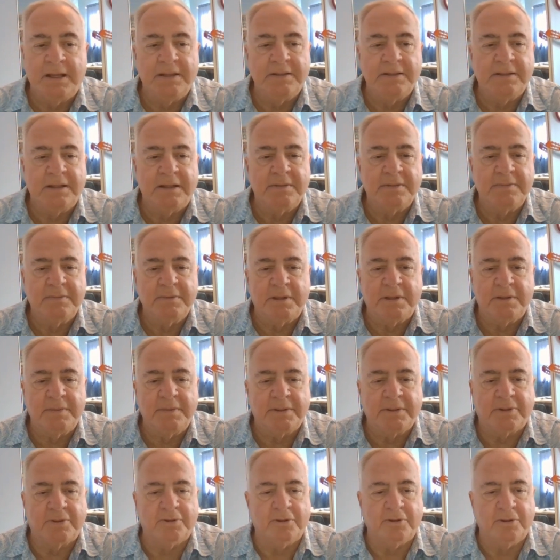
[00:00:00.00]
That'd
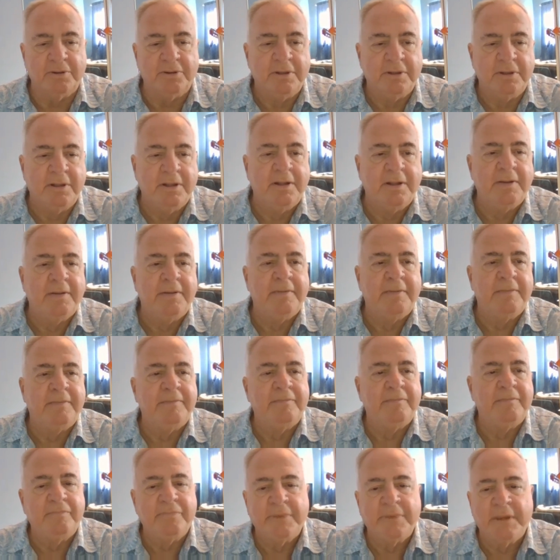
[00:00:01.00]
be cool.
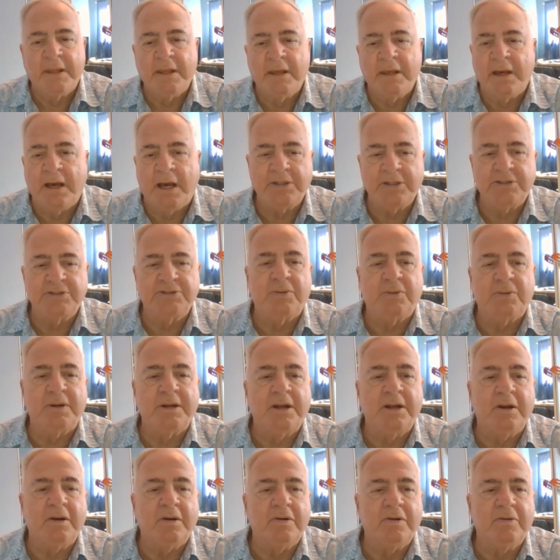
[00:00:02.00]
I just want
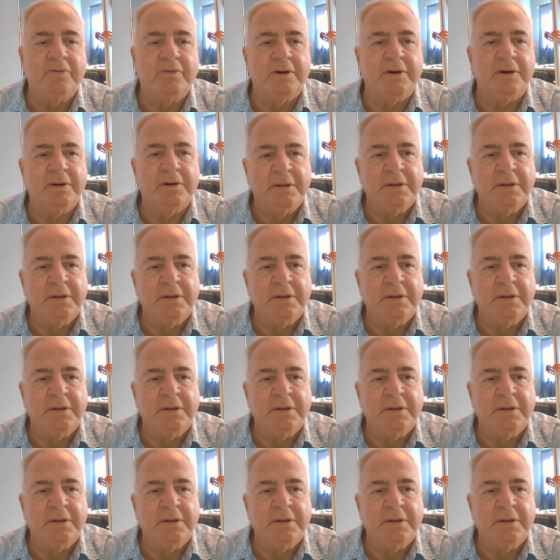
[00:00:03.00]
it over.